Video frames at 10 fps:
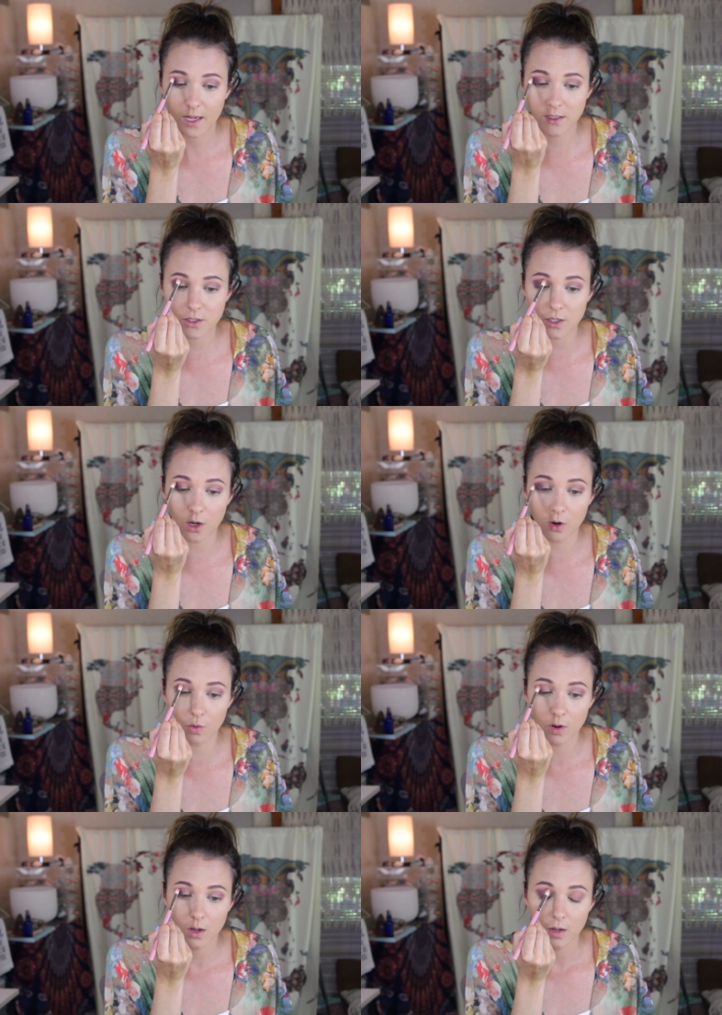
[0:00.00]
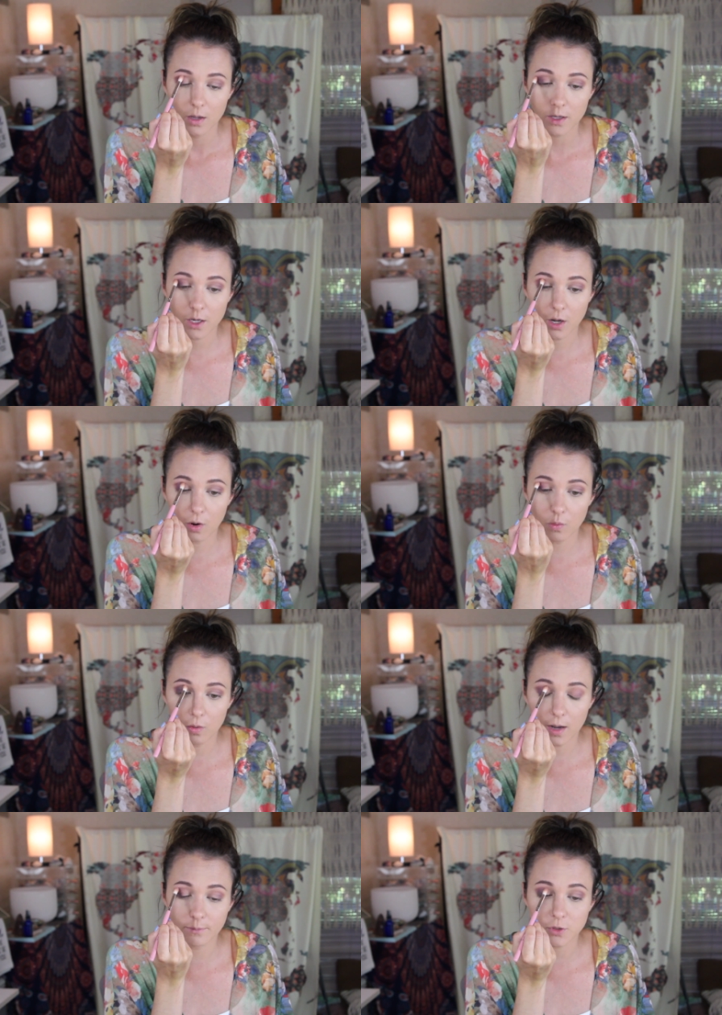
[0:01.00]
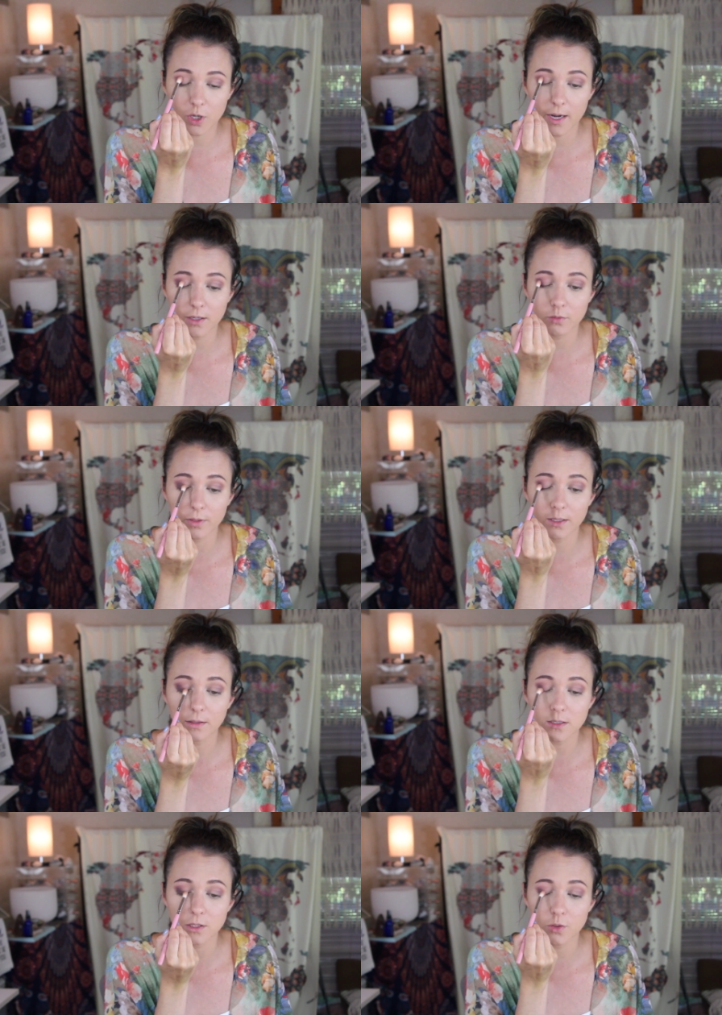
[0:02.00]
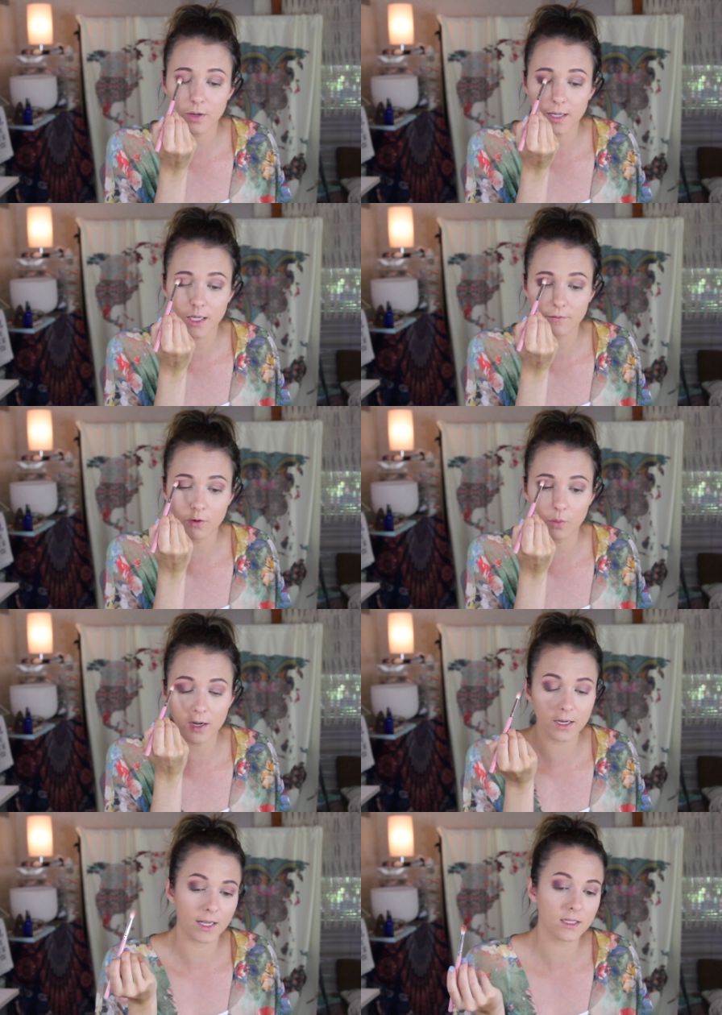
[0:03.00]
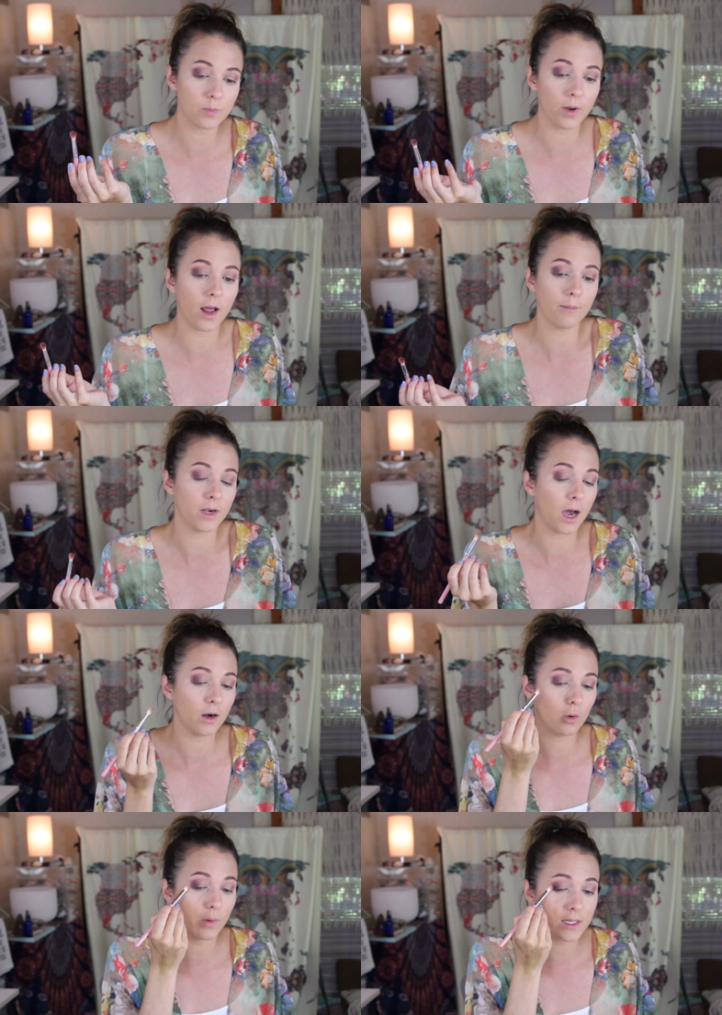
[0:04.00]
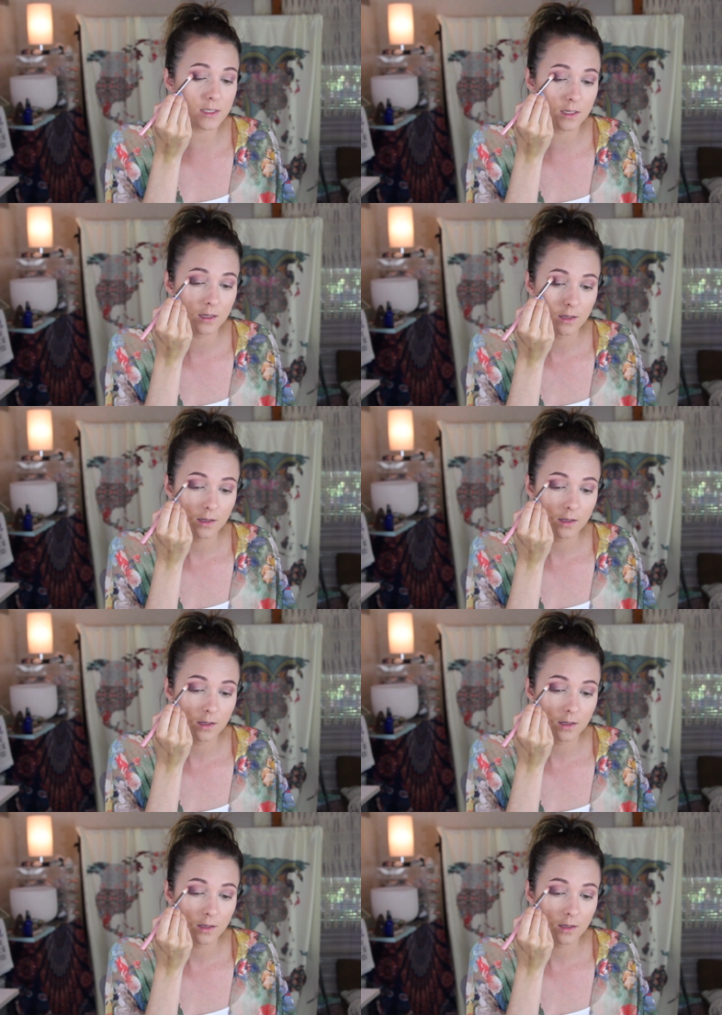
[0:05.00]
And so, you know, I'm trying to really listen to it and give it what it needs, but I'm not always